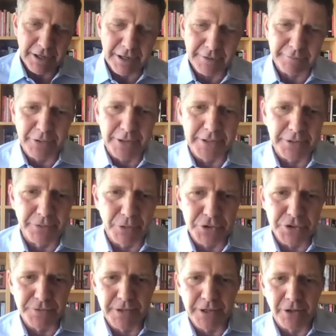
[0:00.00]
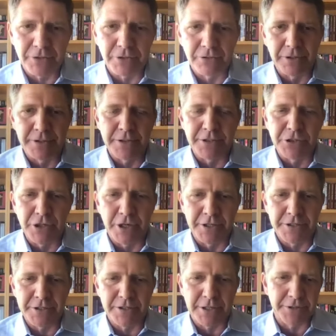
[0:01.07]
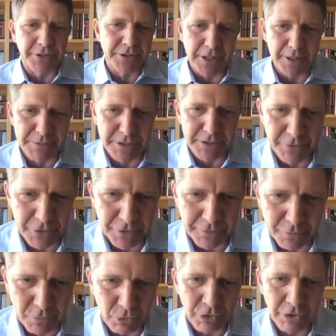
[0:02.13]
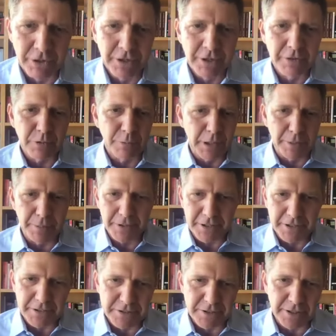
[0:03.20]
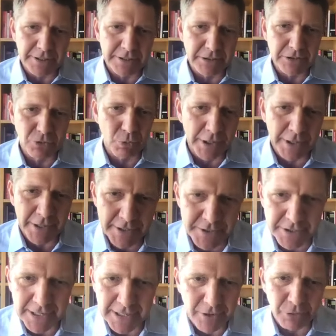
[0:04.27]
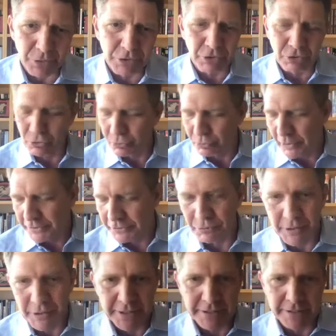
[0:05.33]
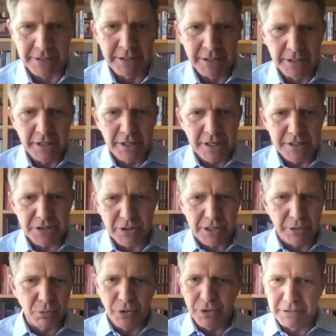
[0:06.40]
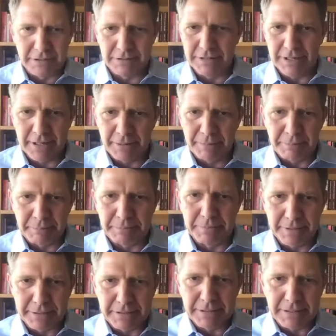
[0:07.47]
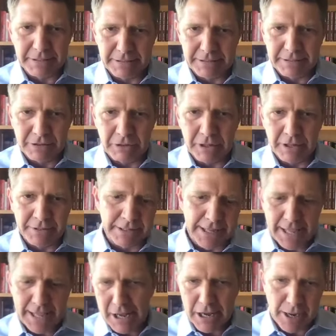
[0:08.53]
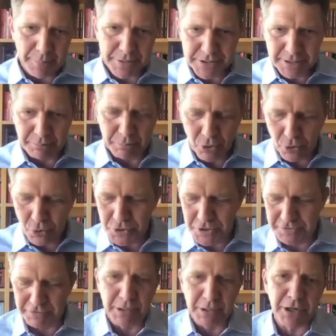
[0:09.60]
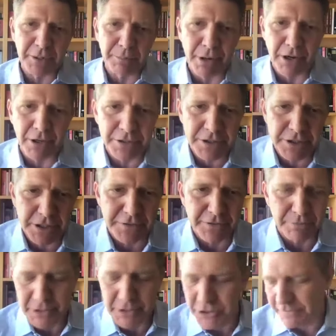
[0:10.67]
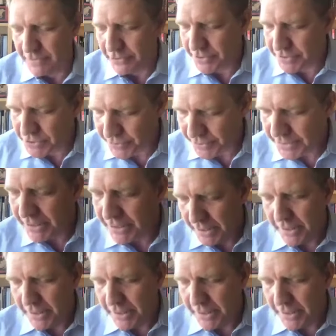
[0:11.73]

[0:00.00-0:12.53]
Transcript: uh, Franklin Roosevelt or Lyndon Johnson. Other times they voted for Republicans like Dwight Eisenhower or Ronald Reagan. And so they weren't um, you know, on the opposite poles of American politics for much of their history.